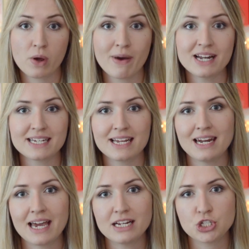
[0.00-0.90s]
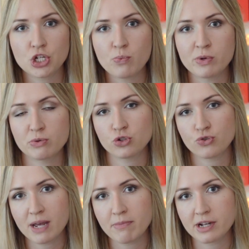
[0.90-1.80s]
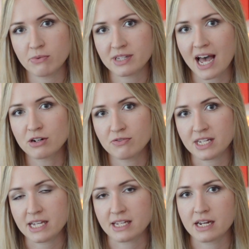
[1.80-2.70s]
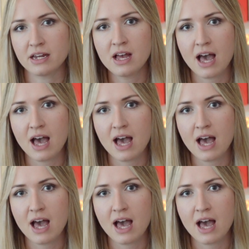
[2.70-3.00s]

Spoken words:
We went in late June, which was great because it was out of season